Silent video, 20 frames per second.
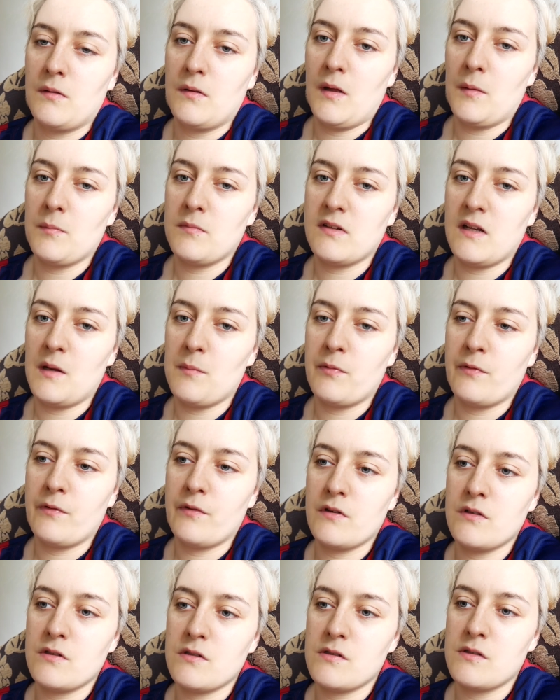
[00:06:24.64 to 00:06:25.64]
um,
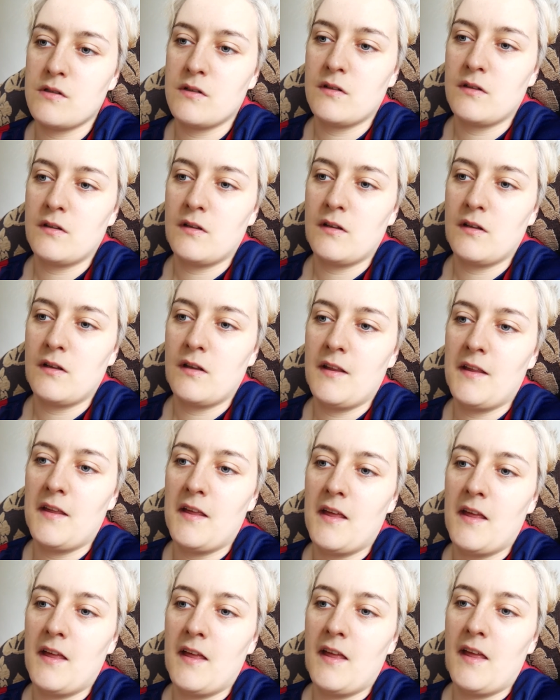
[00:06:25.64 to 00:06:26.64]
sleepovers.
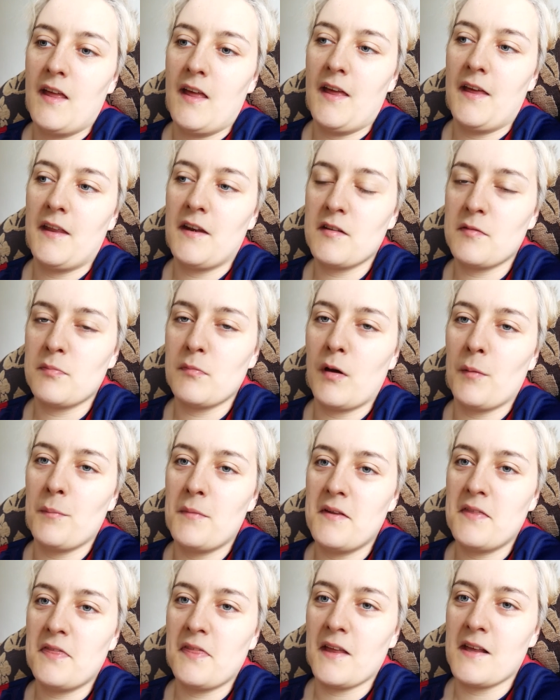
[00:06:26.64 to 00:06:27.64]
And his
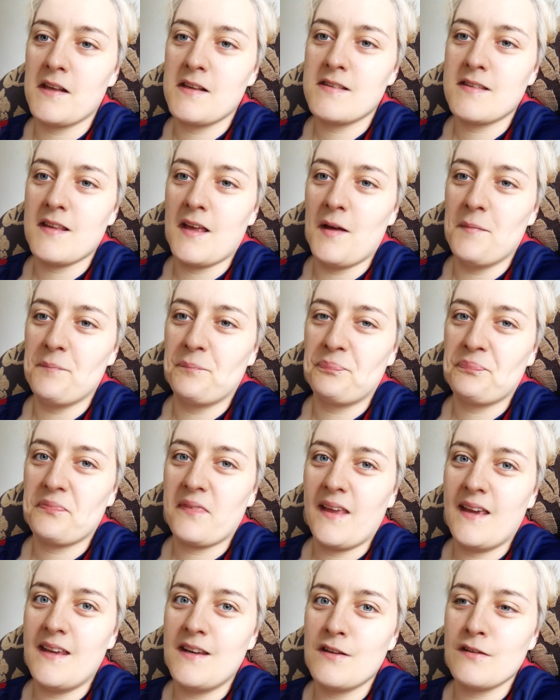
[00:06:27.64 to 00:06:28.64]
mommy thinks um,
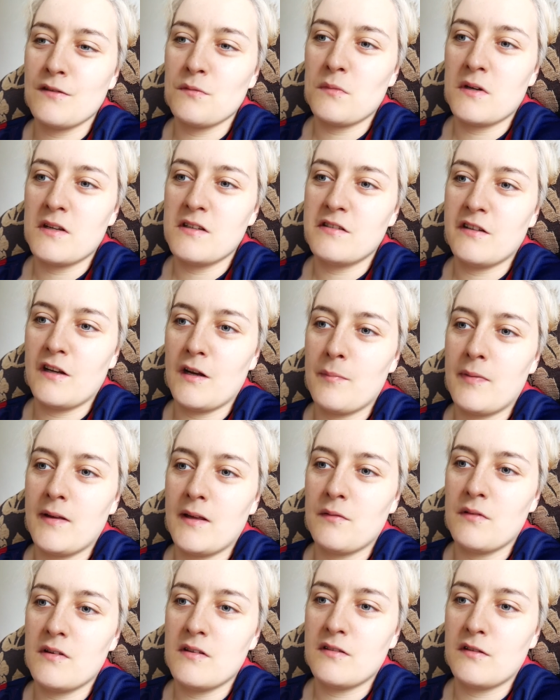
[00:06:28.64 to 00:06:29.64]
he doesn't want to share a
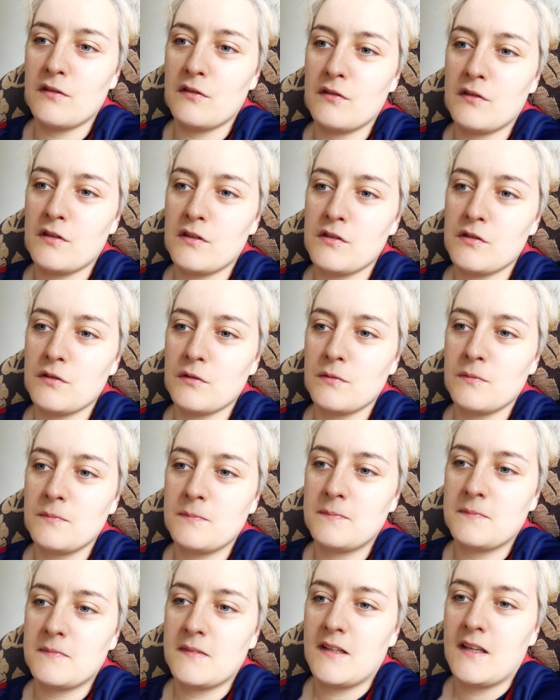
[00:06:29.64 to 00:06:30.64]
bed with his sister, so
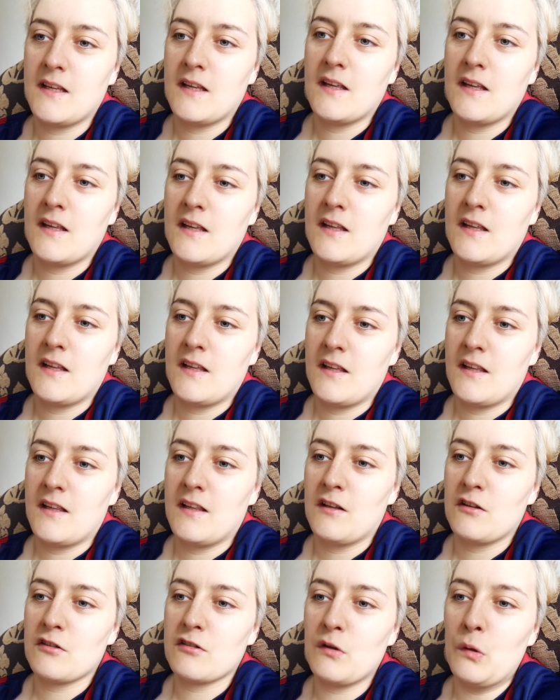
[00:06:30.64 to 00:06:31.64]

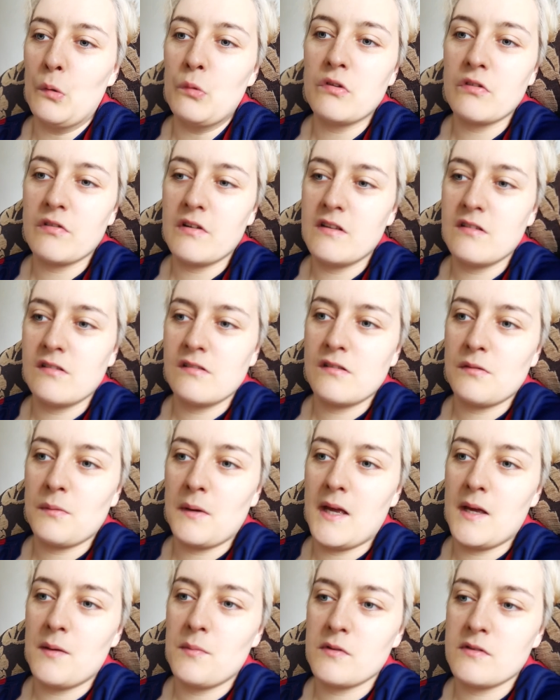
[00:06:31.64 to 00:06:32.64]
there's loads of reasons
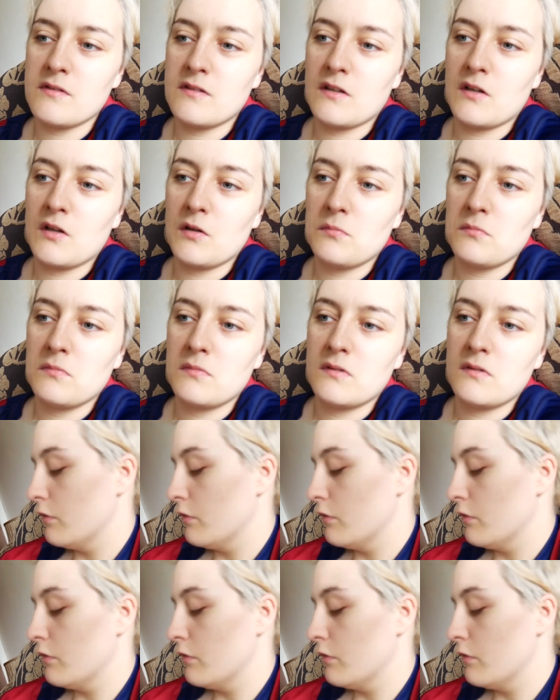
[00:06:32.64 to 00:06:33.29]
why he wants to come.